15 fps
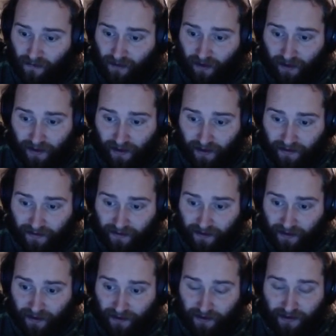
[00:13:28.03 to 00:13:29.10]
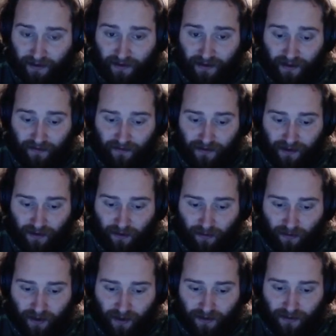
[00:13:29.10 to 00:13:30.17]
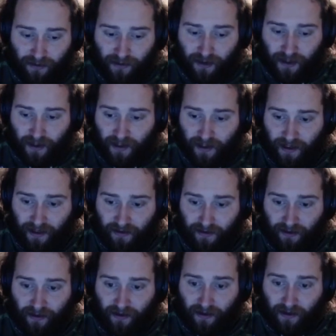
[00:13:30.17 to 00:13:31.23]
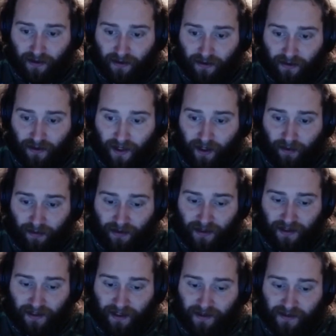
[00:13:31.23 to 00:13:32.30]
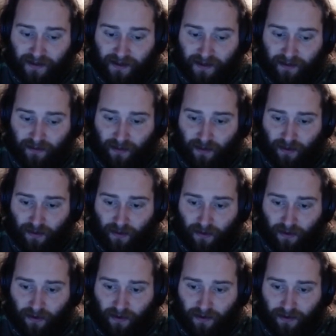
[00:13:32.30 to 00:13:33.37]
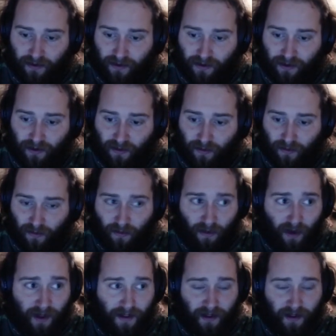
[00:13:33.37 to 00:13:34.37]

and you're definitely going to want to either learn how to play against him or learn what